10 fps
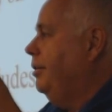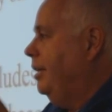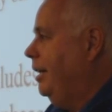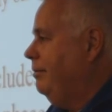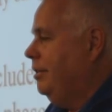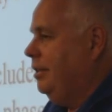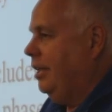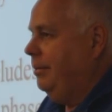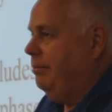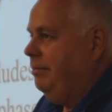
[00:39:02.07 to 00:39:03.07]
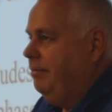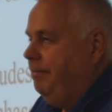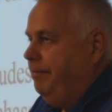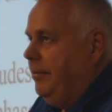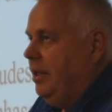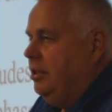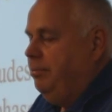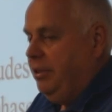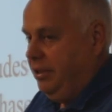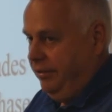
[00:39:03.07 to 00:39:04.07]
you're going to have the same
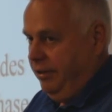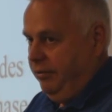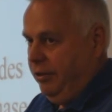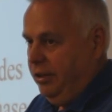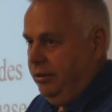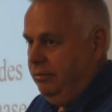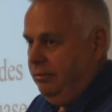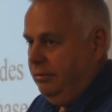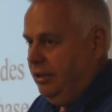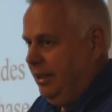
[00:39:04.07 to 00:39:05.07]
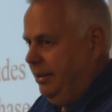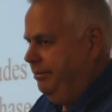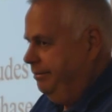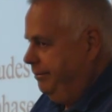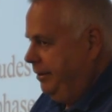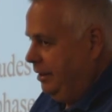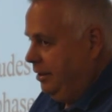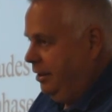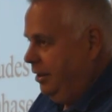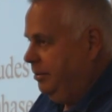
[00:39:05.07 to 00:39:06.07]
specific volume, the same
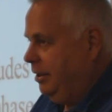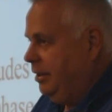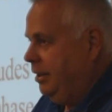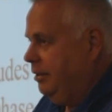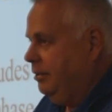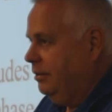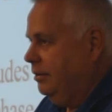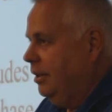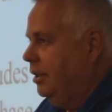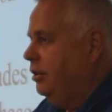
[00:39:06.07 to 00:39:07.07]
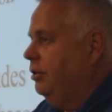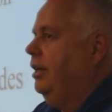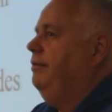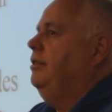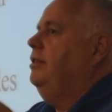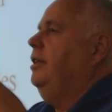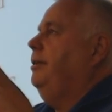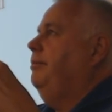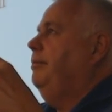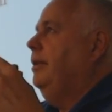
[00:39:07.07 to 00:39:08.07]
density upside down. You'll have the
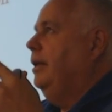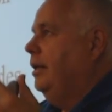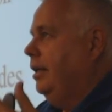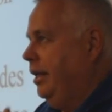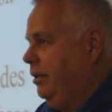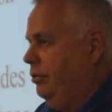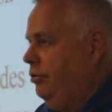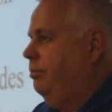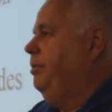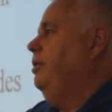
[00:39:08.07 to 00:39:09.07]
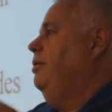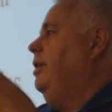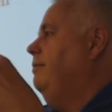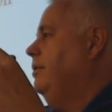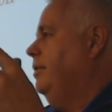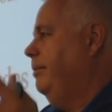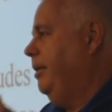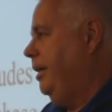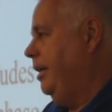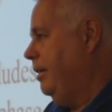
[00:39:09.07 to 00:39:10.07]
same entropy. You'll have the same
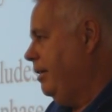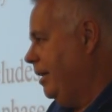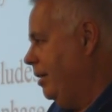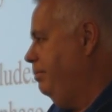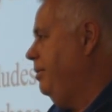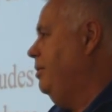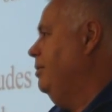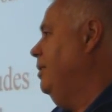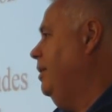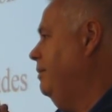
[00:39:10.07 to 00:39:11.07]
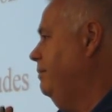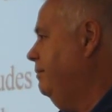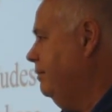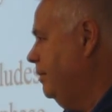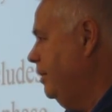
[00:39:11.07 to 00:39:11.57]
enthalpy. You'll have